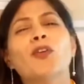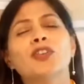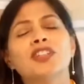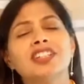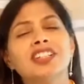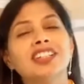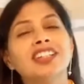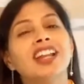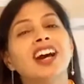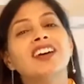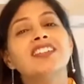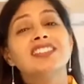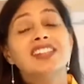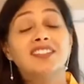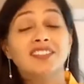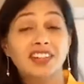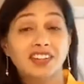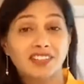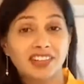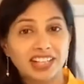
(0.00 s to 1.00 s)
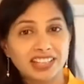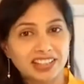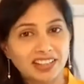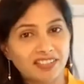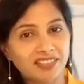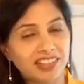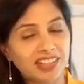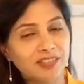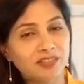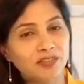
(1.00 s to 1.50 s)
she loves our wealth
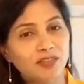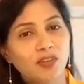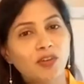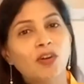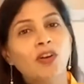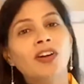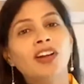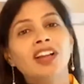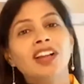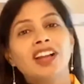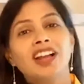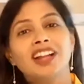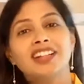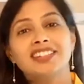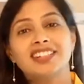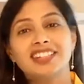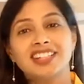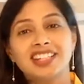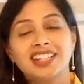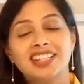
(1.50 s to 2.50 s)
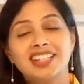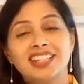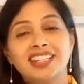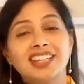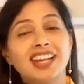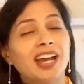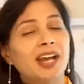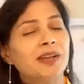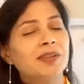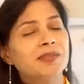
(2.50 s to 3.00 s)
of info, and
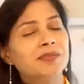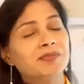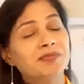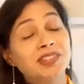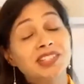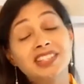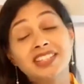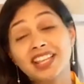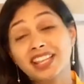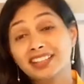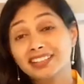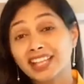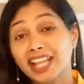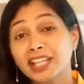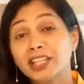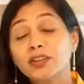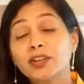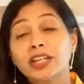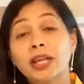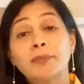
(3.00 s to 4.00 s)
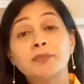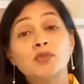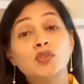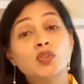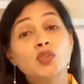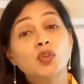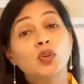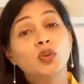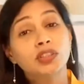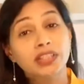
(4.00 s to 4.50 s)
she is saying thank you, and I'm
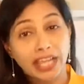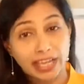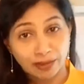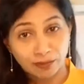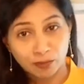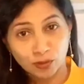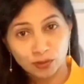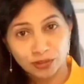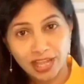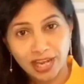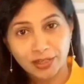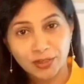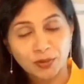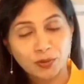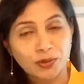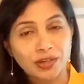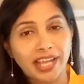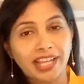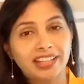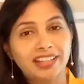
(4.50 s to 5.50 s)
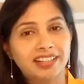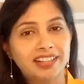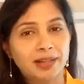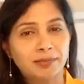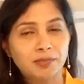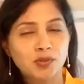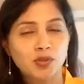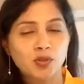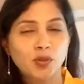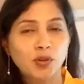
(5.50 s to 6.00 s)
so thankful that you like it.
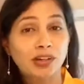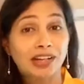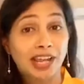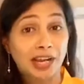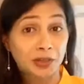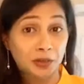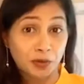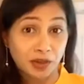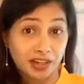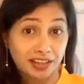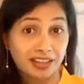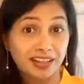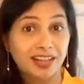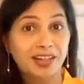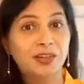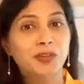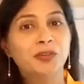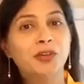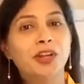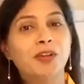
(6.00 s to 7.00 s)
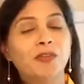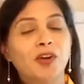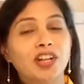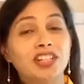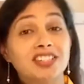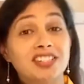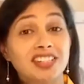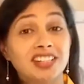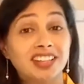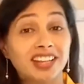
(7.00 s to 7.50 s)
I'm so glad you are here today
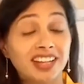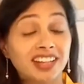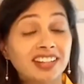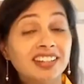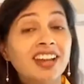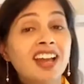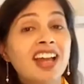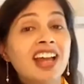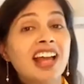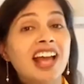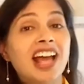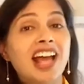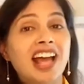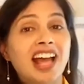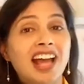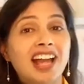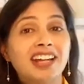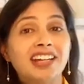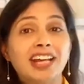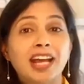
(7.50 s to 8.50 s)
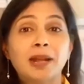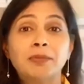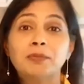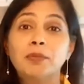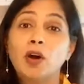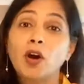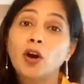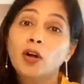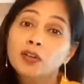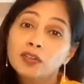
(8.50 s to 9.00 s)
watching it, and I'm
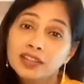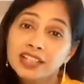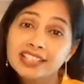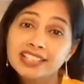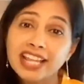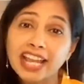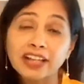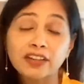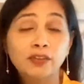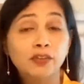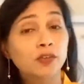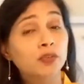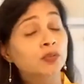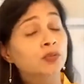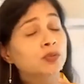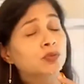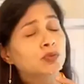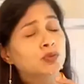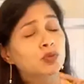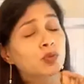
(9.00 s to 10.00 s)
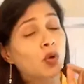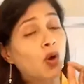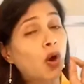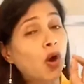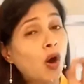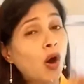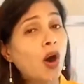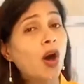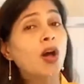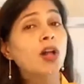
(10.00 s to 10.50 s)
always thankful to
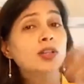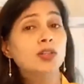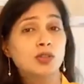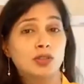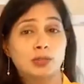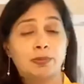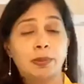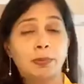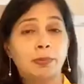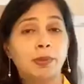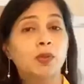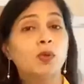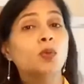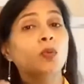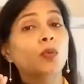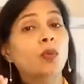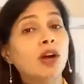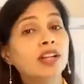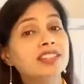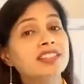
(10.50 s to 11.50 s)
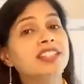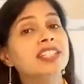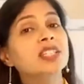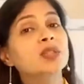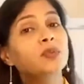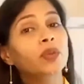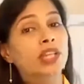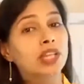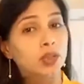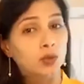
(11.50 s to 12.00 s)
all those people who watch
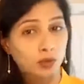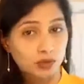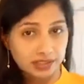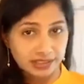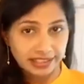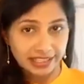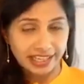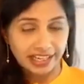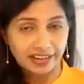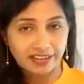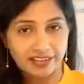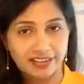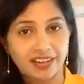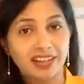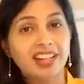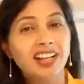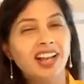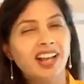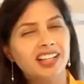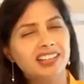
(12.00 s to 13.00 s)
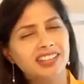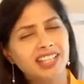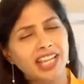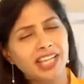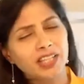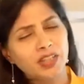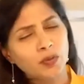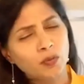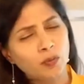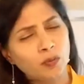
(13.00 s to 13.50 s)
these videos later, and
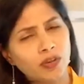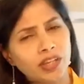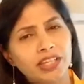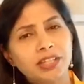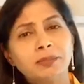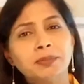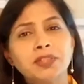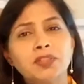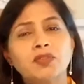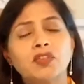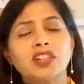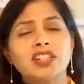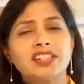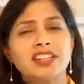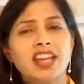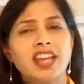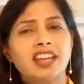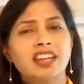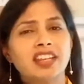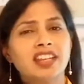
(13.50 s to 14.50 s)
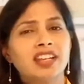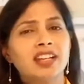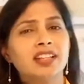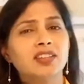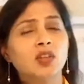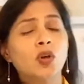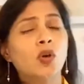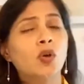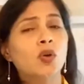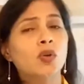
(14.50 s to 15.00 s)
thank you very much for sharing
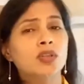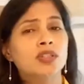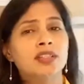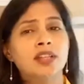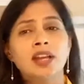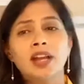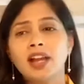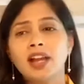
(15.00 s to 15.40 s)
those,